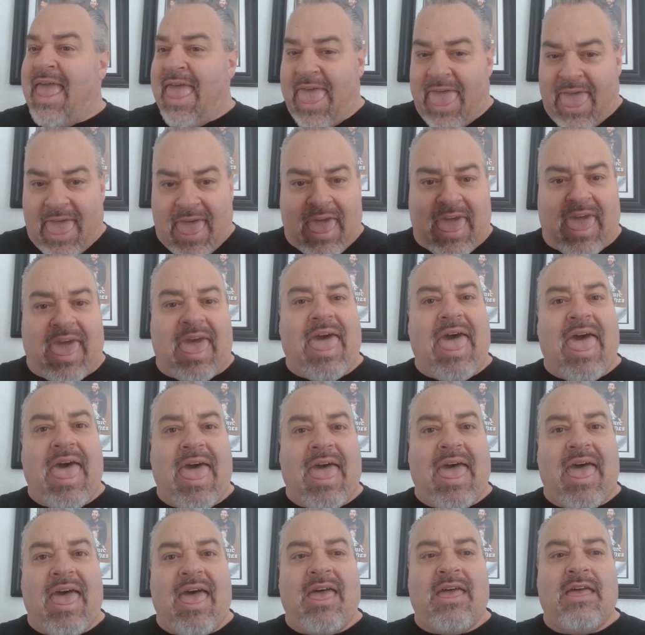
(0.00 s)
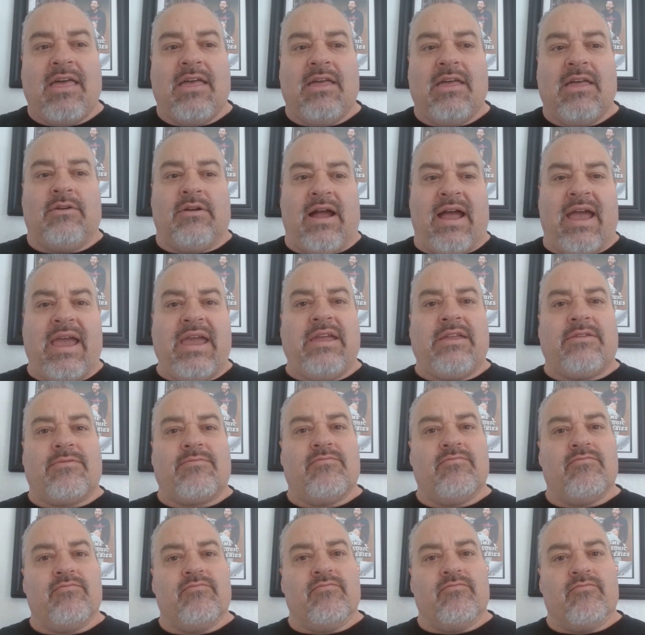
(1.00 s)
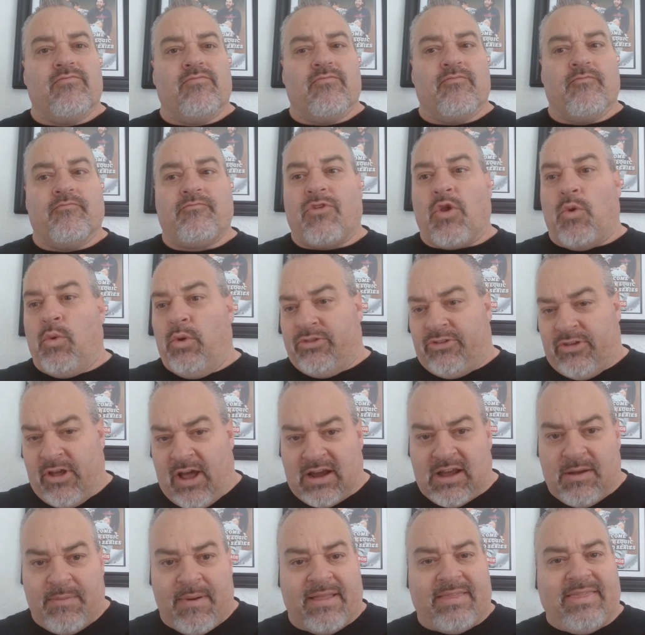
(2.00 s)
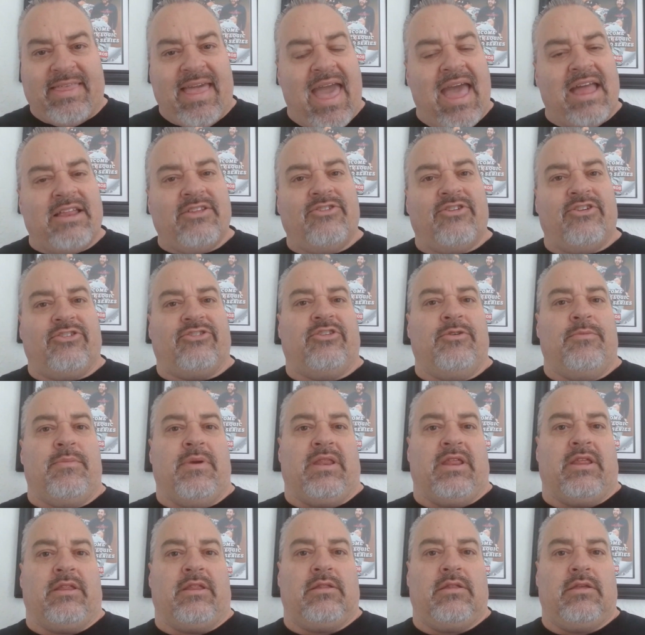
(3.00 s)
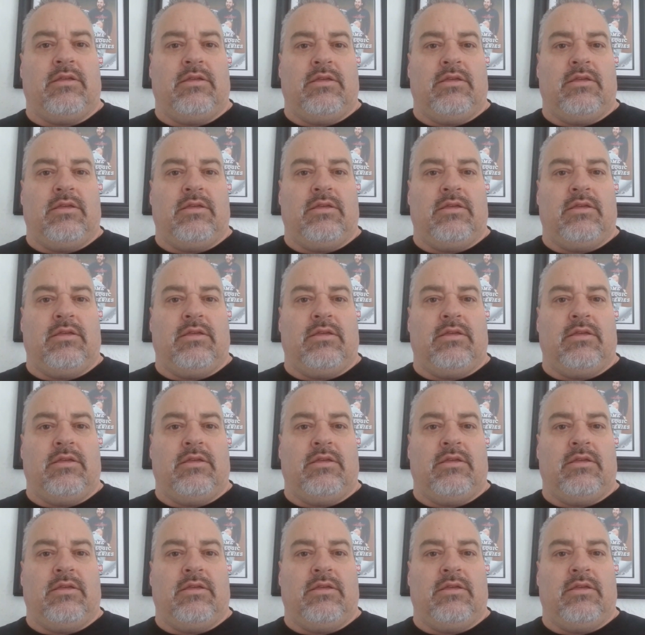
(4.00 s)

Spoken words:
aha, right? We'll talk about that in just a minute.